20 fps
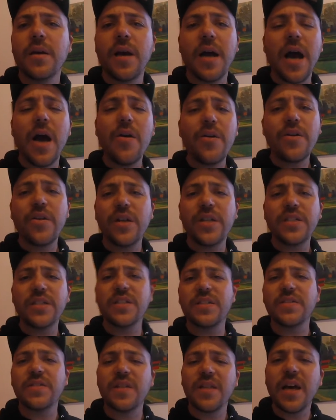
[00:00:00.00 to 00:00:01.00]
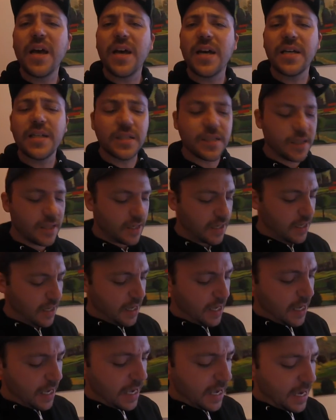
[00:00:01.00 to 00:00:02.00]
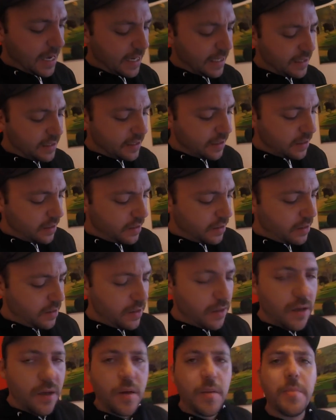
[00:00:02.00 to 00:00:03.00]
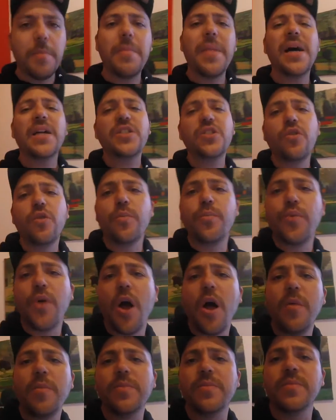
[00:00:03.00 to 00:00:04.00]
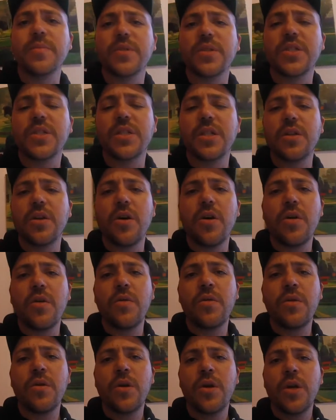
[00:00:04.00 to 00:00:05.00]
How crazy is that? And muscle problems, you know.